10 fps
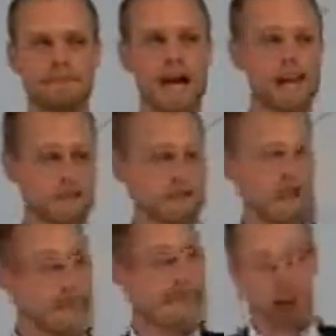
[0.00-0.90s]
That is to
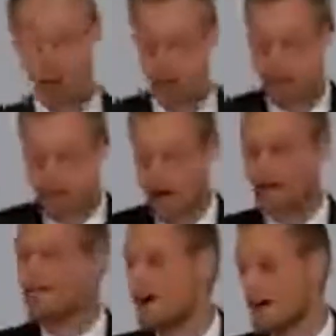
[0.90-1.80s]
say, Enoch did
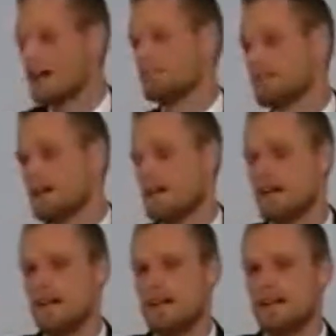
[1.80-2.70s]
not die.
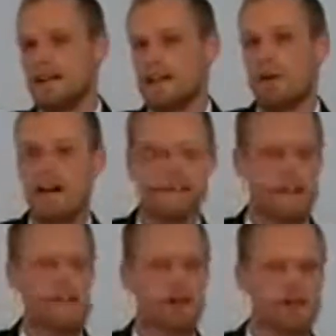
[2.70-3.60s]
In a way
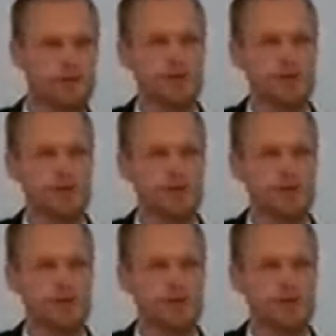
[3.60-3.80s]
similar to